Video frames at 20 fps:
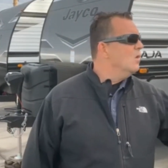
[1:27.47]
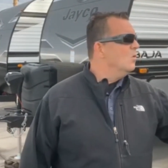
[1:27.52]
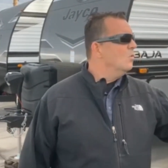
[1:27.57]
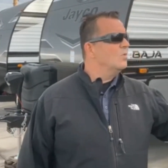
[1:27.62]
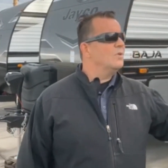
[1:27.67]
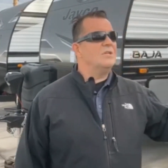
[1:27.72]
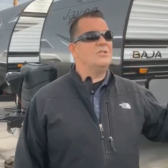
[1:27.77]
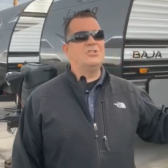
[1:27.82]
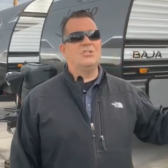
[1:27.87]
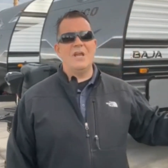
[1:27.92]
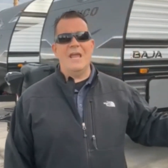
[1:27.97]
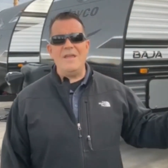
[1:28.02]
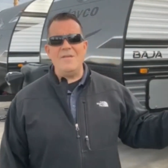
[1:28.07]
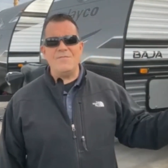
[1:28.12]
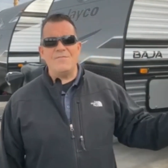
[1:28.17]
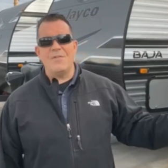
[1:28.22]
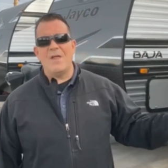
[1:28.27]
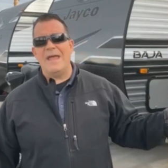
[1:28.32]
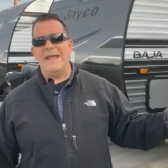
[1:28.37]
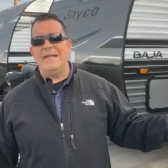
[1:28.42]
Well, the J
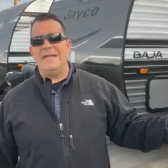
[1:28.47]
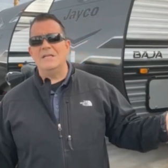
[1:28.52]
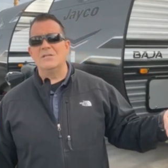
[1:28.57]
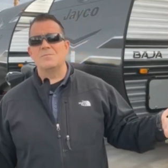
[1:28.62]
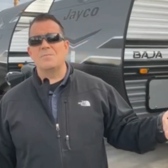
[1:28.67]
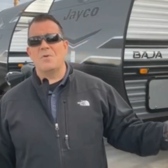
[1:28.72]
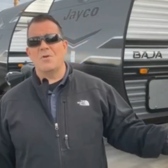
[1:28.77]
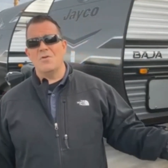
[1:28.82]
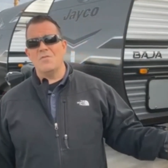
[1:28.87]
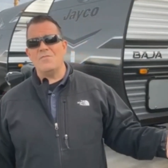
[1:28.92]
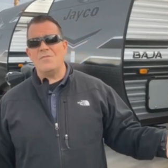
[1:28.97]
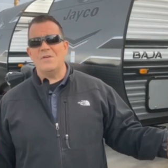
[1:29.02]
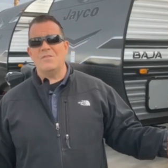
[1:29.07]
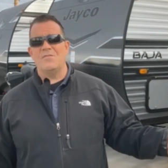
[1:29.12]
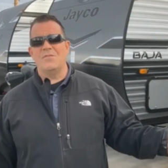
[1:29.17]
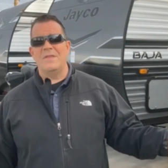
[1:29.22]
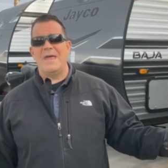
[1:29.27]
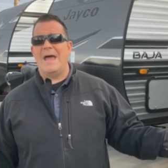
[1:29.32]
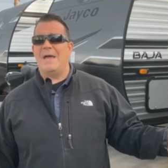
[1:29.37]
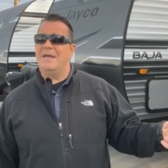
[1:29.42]
Flight is perfect
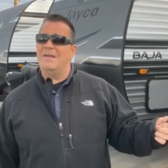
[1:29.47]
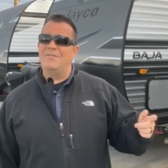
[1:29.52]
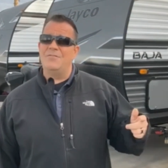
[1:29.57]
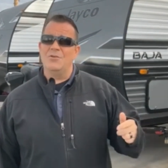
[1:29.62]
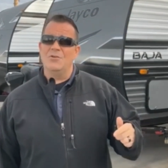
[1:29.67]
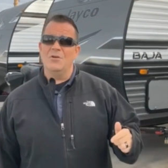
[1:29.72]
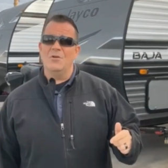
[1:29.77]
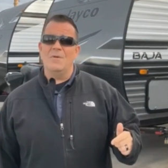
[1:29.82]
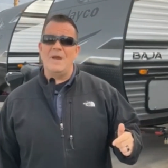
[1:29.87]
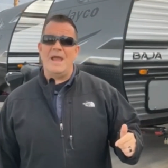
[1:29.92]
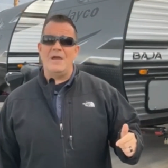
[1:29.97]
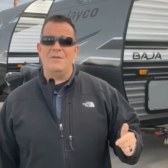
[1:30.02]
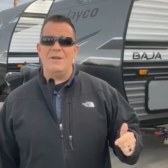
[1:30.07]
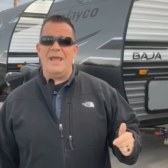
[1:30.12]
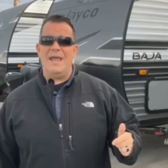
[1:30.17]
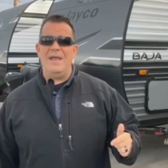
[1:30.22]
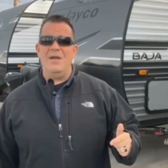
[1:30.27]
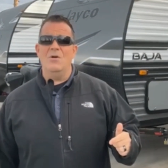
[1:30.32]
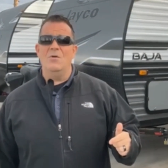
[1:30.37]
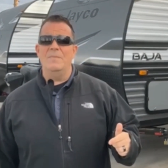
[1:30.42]
for that if you're around
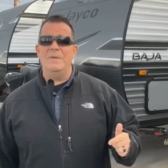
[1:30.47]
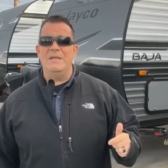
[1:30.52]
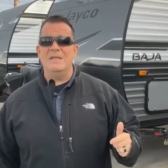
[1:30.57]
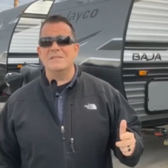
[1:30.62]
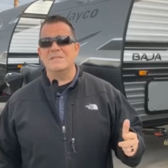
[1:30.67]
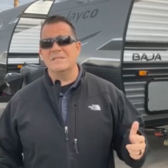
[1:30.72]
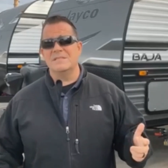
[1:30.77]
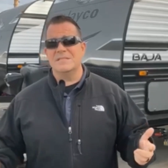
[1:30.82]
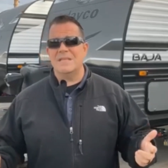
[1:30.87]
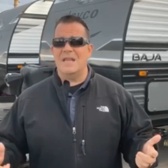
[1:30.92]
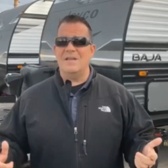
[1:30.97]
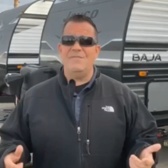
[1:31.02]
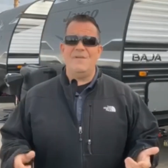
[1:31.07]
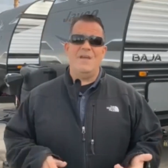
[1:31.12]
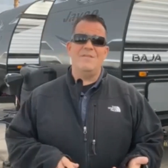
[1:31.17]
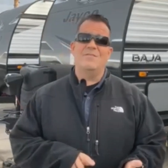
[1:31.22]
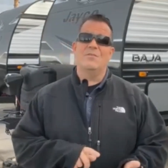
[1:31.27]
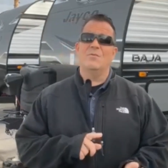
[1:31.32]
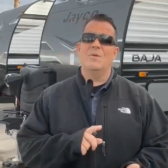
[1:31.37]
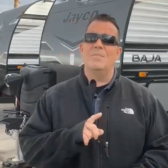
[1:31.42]
hail, because instead of
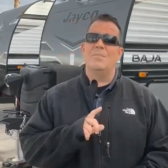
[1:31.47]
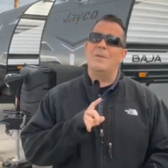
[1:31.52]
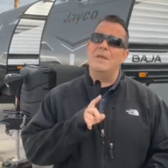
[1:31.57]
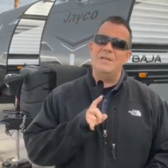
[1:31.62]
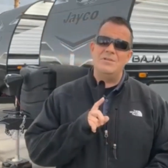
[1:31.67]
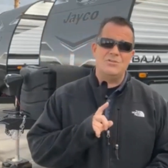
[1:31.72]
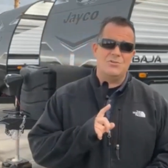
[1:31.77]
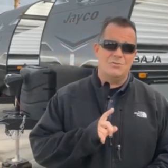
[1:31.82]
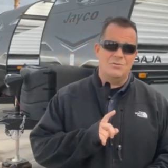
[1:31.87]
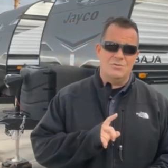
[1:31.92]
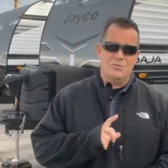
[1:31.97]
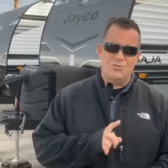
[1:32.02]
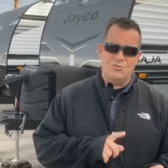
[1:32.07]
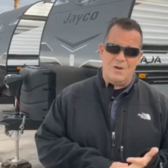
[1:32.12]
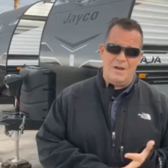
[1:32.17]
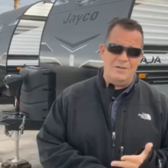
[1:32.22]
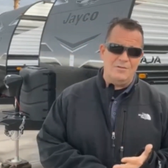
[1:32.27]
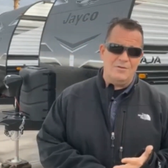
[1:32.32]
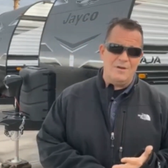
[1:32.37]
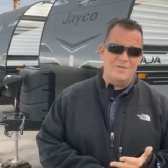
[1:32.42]
having to replace your
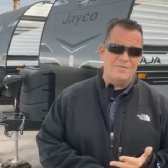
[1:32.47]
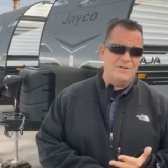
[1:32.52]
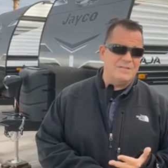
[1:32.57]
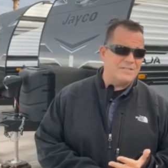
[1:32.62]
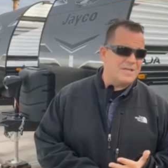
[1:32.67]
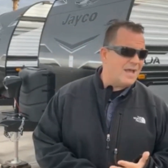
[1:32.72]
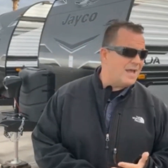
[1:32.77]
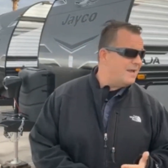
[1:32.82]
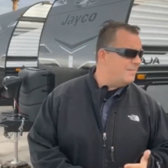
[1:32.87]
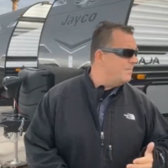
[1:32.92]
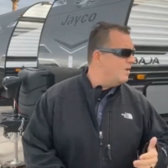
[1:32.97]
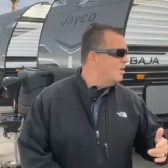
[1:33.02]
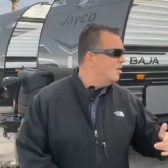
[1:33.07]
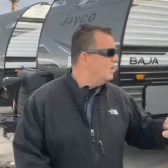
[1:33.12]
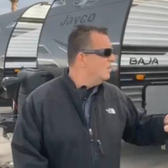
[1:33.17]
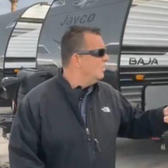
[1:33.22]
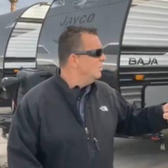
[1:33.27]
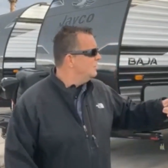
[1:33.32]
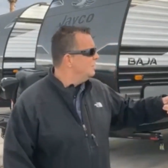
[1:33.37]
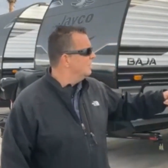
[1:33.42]
trailer every
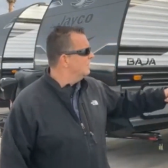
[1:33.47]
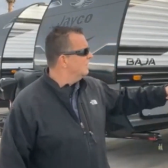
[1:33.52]
time, you